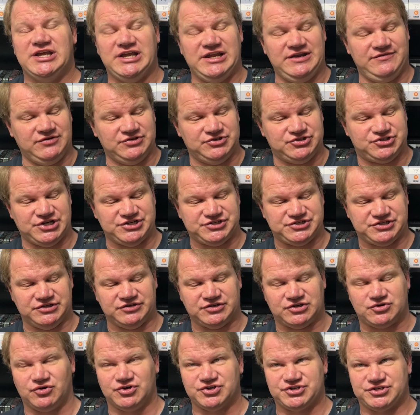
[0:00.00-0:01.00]
Even just
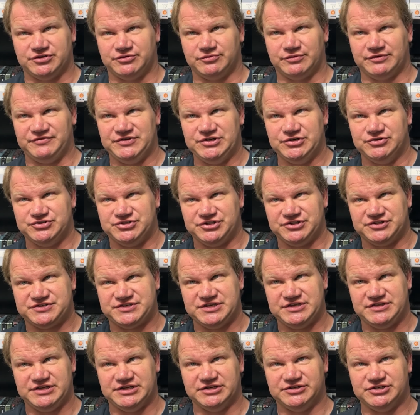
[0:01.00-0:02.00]
in the course of the reviews, you can
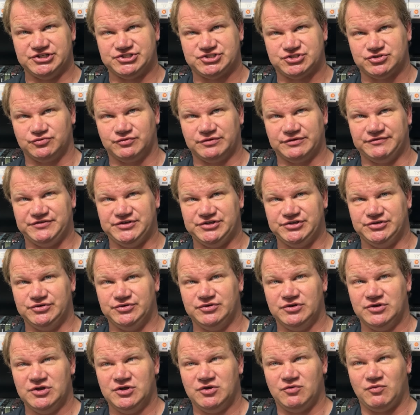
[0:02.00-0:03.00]
see the initial
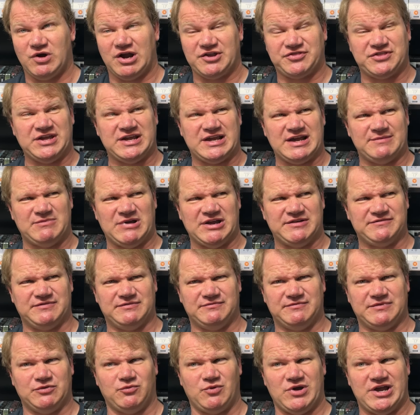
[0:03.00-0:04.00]
review where I think
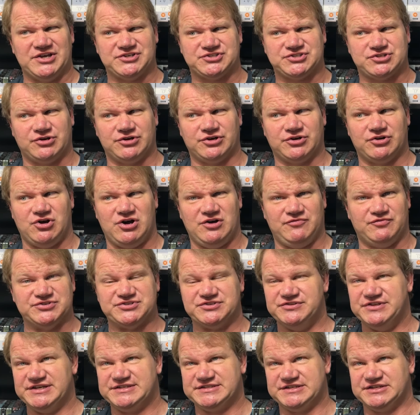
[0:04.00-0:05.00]
the way I started off
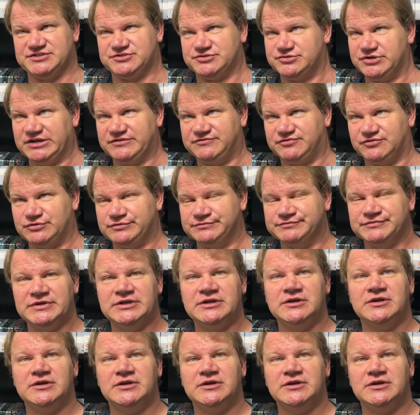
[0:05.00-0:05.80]
was, this is dreadful,